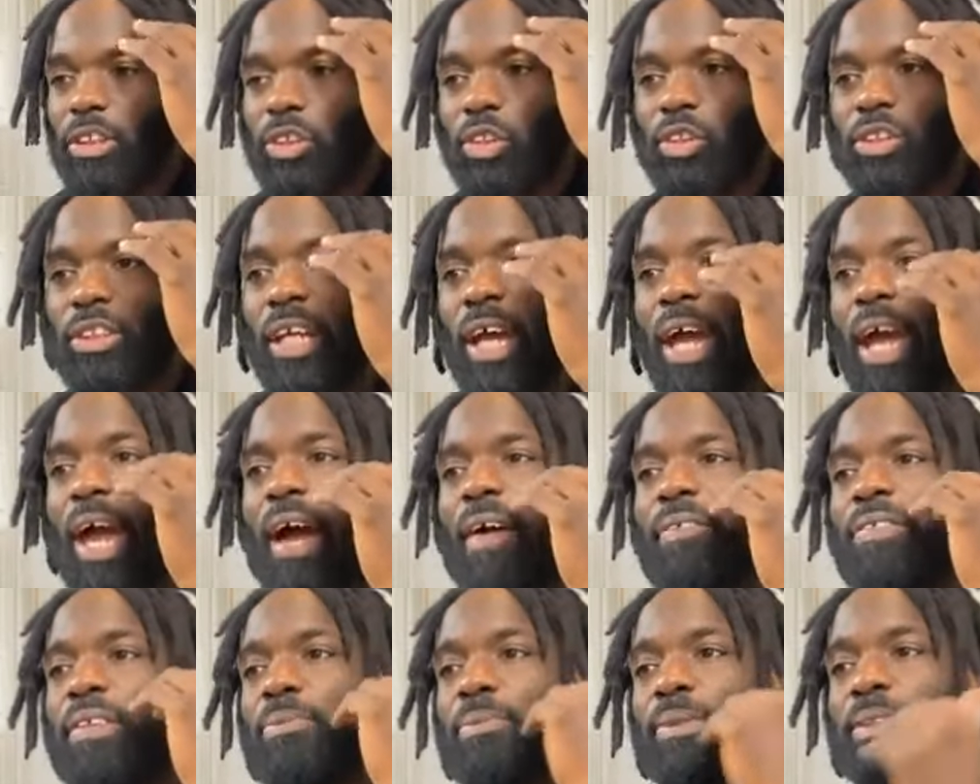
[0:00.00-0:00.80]
you should
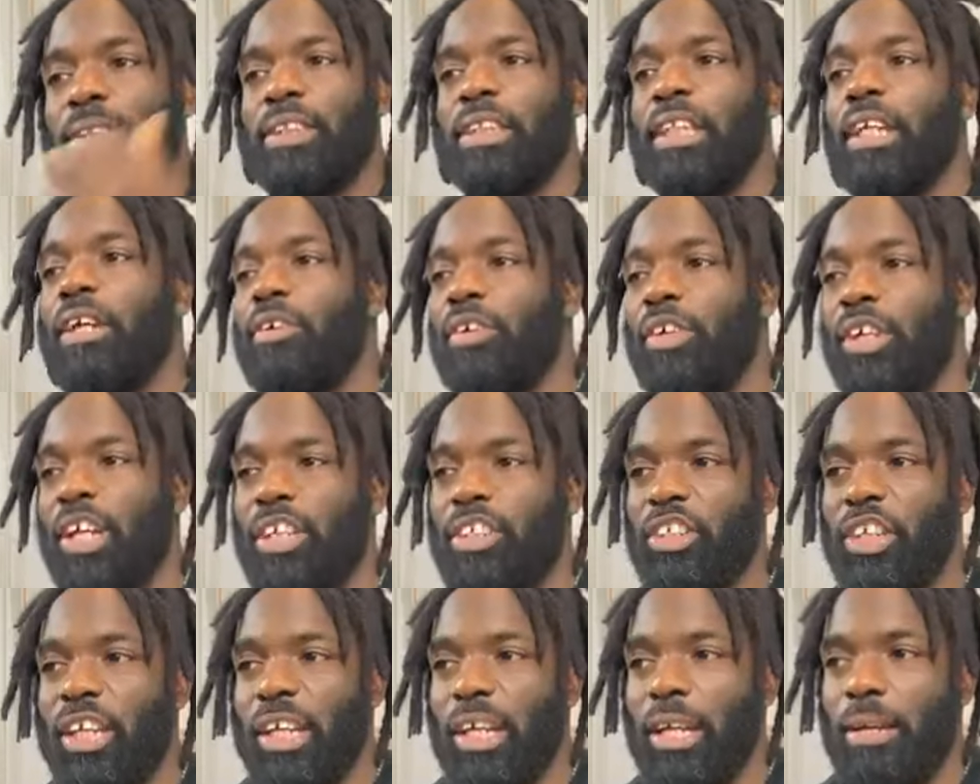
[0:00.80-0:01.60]
have the material
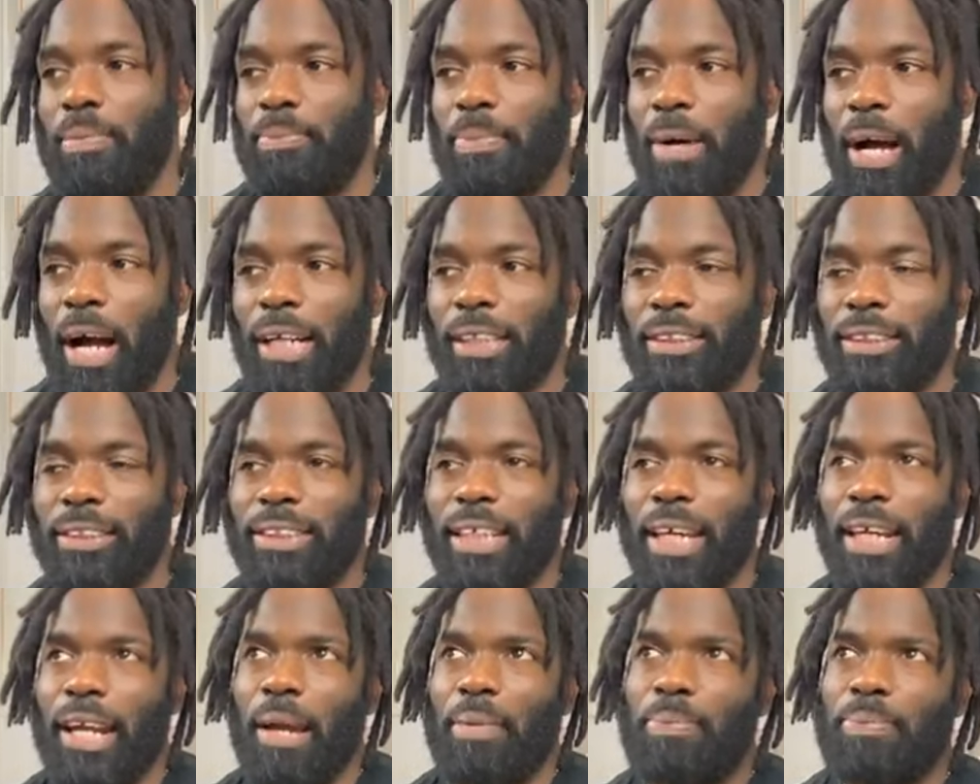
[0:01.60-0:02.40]
in your inbox
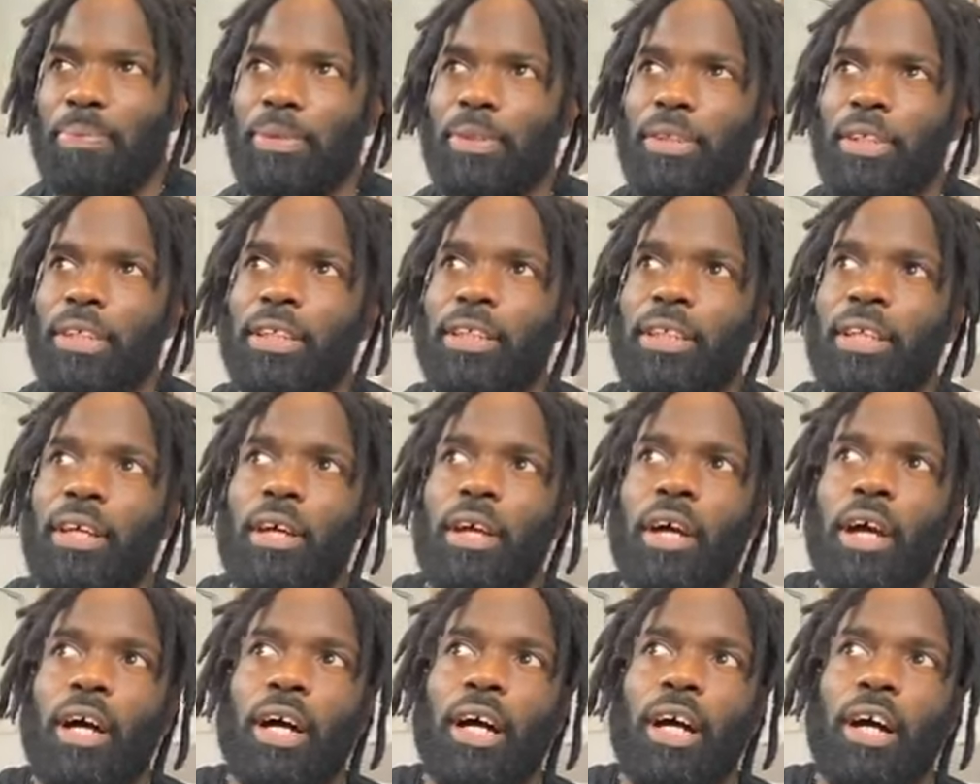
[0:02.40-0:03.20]
that I put
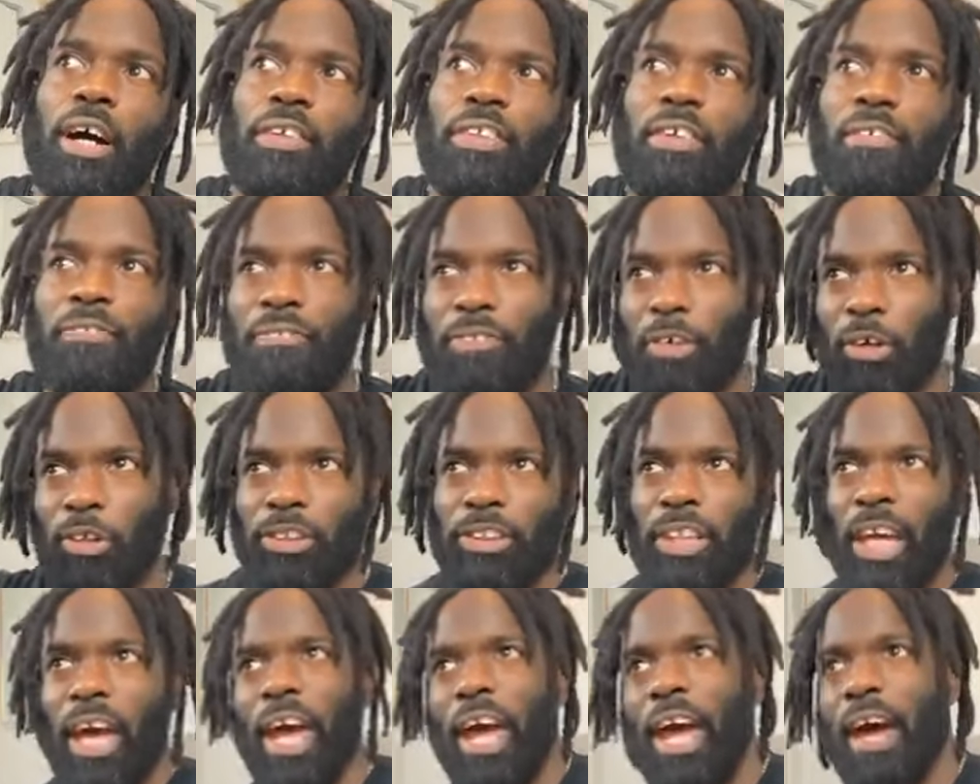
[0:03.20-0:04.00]
the
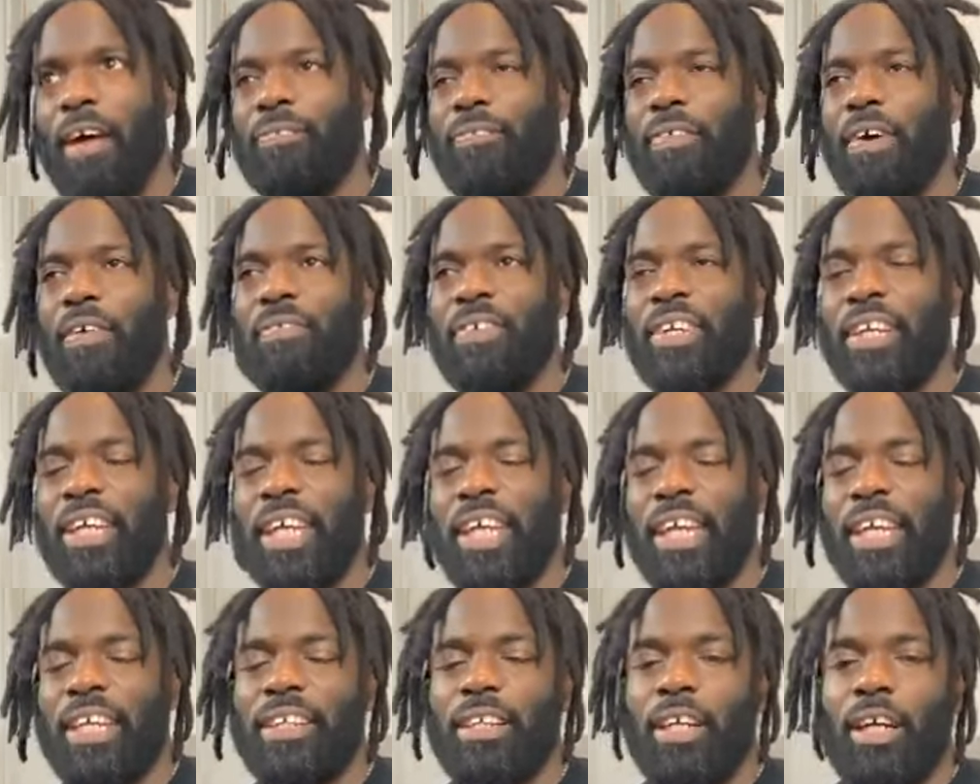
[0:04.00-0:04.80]
first half of
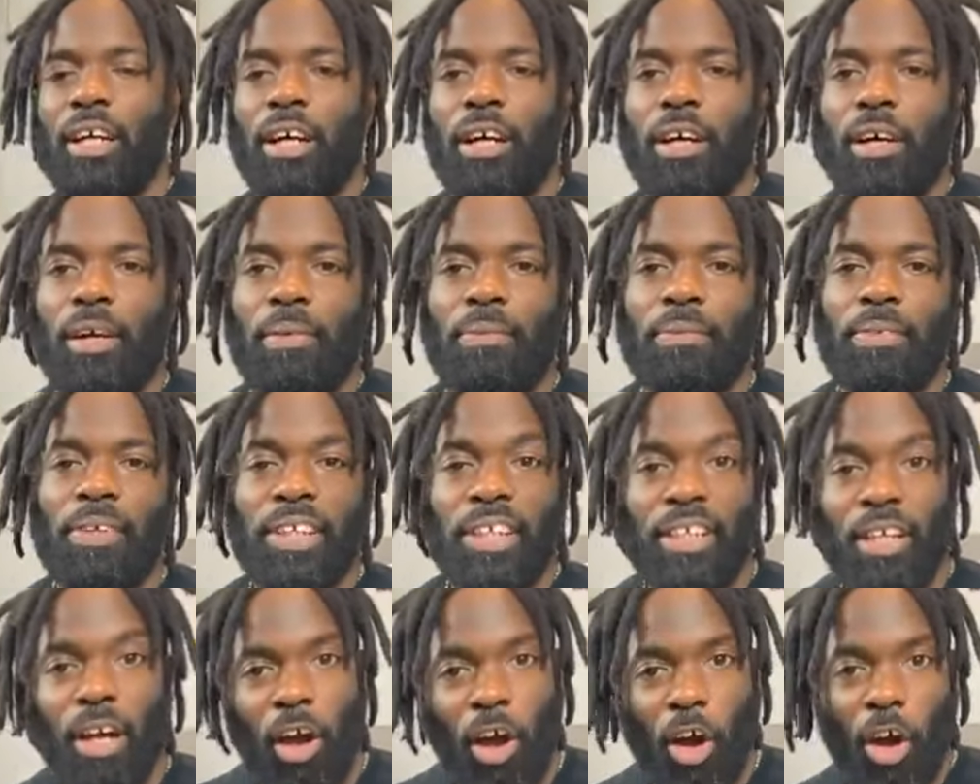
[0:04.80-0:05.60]
it in
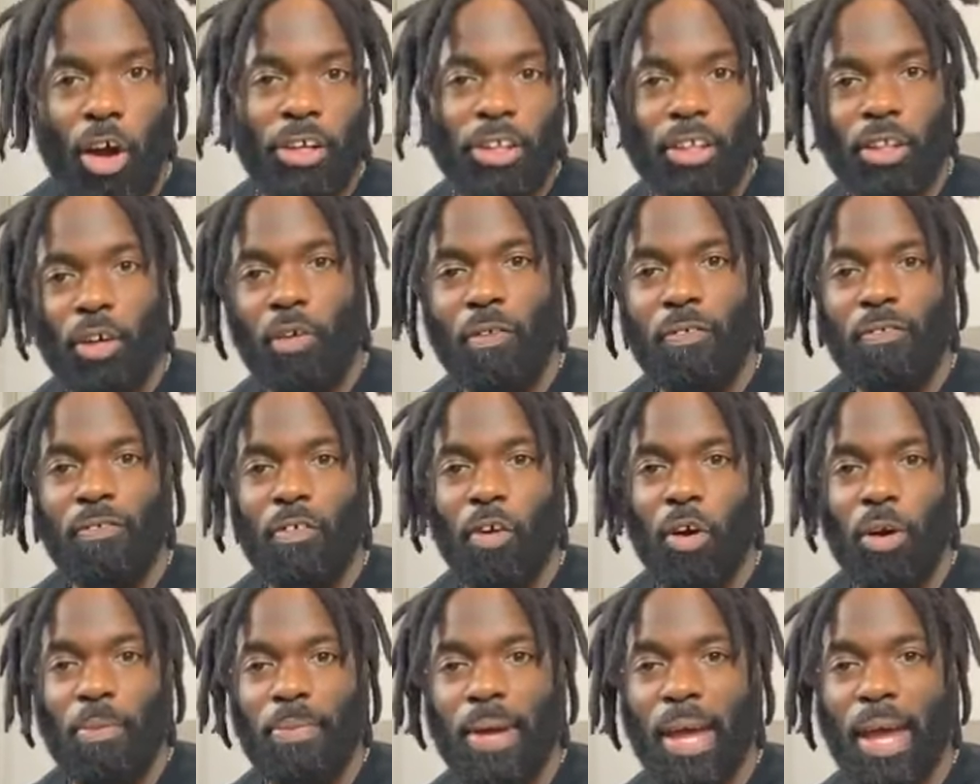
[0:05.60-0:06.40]
the audio
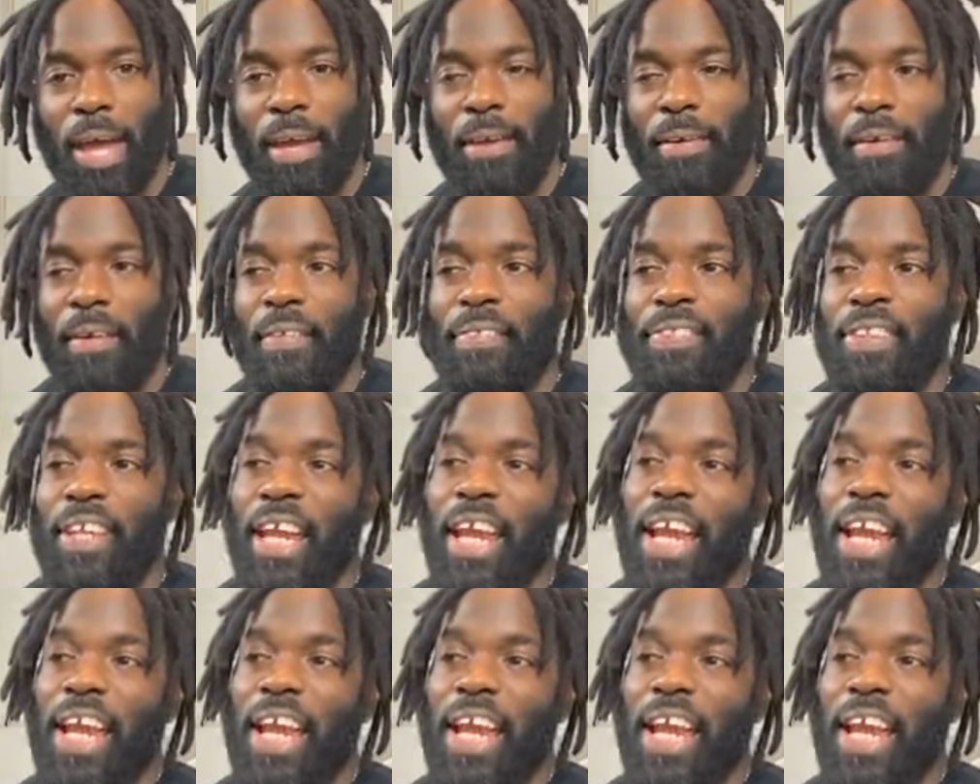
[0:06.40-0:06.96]
format,